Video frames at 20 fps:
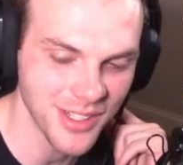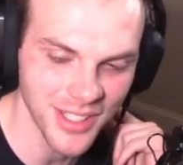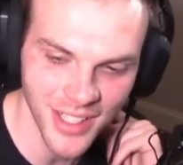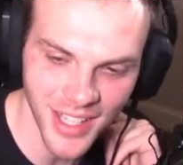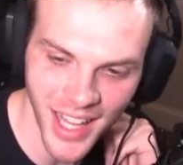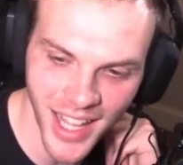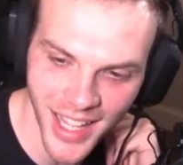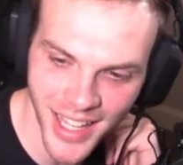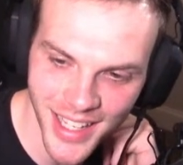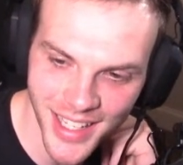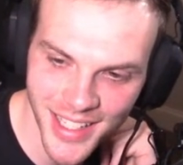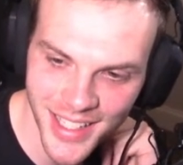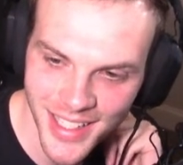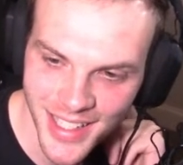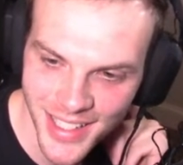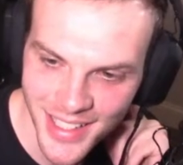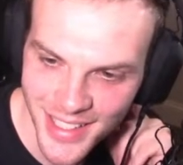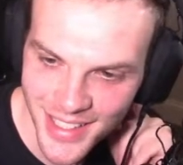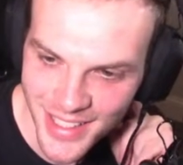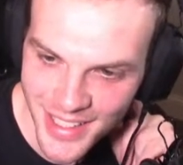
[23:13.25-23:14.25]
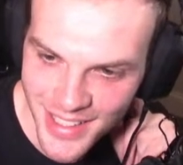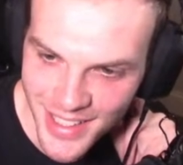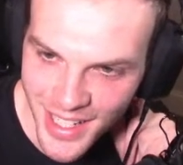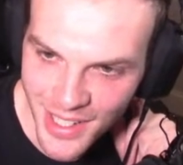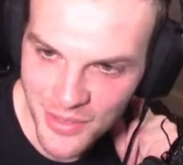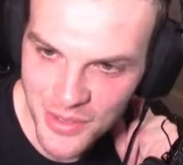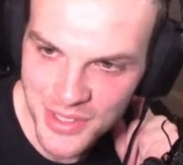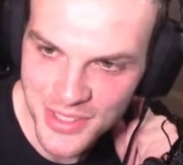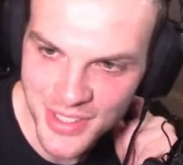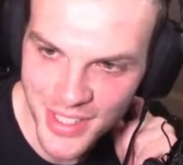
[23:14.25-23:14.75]
a lot,
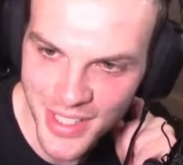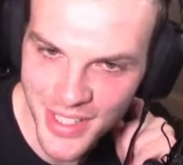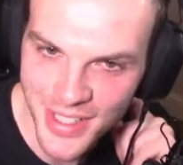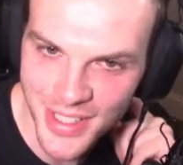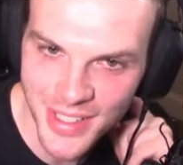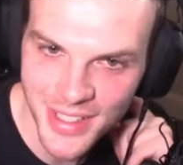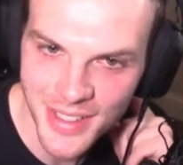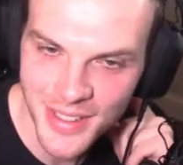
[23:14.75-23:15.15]
I will say.